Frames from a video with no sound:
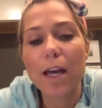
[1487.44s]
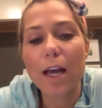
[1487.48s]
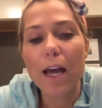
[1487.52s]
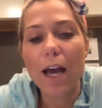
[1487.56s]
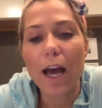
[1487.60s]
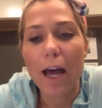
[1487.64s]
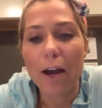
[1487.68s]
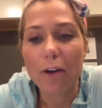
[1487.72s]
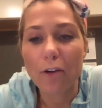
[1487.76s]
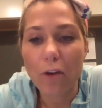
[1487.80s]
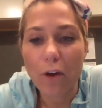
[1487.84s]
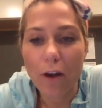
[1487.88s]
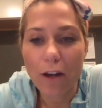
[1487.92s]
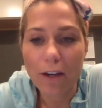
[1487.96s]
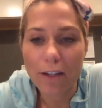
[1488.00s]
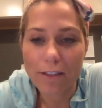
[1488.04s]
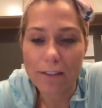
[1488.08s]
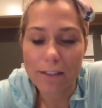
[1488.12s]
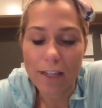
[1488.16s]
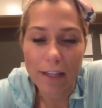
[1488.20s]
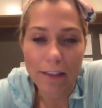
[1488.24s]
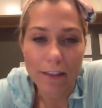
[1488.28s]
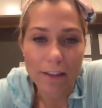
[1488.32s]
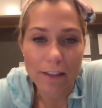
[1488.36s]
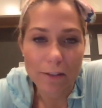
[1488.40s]
I don't know how to
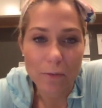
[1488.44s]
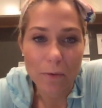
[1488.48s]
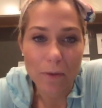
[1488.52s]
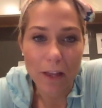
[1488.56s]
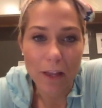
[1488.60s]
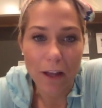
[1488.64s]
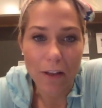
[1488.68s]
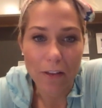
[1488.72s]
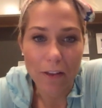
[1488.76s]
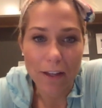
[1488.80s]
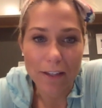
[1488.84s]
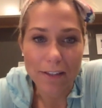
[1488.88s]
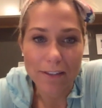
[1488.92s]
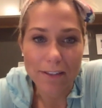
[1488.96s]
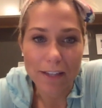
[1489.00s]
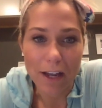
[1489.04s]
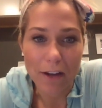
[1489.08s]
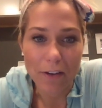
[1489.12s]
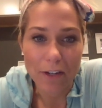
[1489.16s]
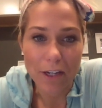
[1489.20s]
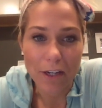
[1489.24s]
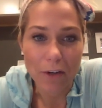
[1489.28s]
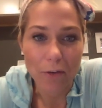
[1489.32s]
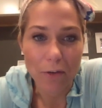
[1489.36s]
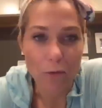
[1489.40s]
say this without like
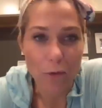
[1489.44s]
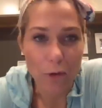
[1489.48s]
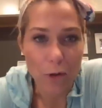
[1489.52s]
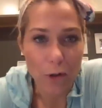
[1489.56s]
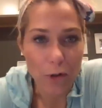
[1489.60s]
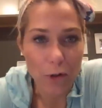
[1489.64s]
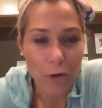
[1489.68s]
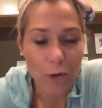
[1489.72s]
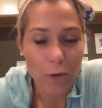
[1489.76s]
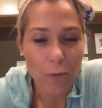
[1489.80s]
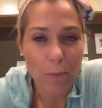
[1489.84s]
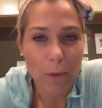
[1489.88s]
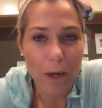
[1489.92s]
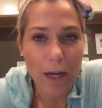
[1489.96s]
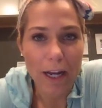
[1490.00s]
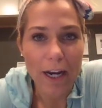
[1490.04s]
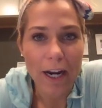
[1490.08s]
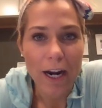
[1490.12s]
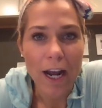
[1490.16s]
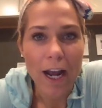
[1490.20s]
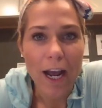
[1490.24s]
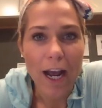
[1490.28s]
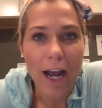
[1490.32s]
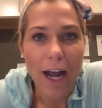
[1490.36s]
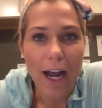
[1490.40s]
sounding rude, but
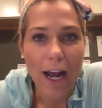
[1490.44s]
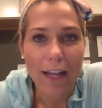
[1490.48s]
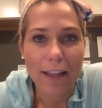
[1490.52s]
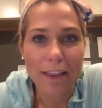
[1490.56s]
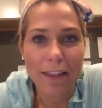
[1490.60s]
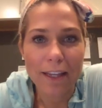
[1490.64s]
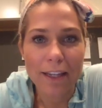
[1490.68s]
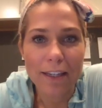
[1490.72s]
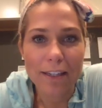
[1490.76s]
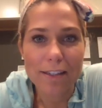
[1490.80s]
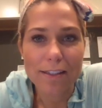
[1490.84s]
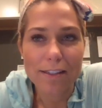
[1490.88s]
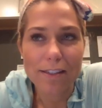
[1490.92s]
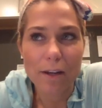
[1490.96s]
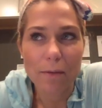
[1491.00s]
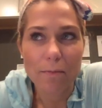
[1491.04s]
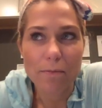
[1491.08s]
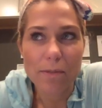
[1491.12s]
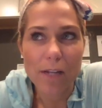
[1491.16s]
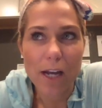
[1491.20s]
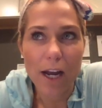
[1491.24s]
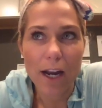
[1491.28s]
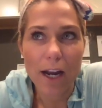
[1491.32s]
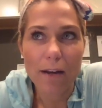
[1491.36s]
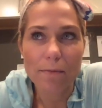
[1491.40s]
I think
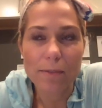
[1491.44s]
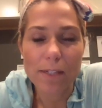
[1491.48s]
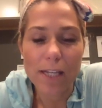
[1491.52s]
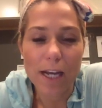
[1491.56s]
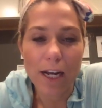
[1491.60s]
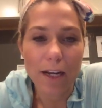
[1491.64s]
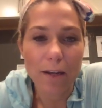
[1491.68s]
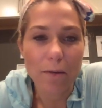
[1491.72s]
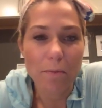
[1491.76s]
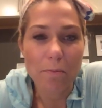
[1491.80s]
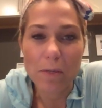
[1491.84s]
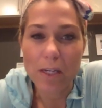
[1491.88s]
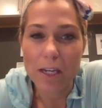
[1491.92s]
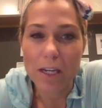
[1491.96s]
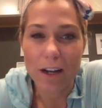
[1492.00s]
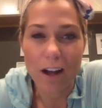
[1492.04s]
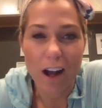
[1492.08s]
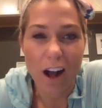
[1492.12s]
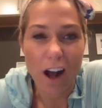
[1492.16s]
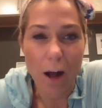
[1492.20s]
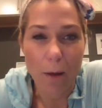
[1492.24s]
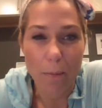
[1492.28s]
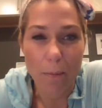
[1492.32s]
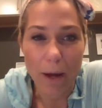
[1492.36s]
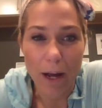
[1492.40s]
sometimes that can be a
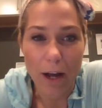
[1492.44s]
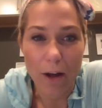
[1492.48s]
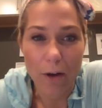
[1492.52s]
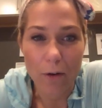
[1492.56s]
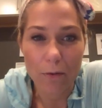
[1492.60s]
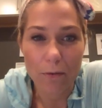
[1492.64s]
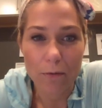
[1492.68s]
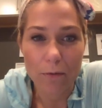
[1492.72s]
cop out.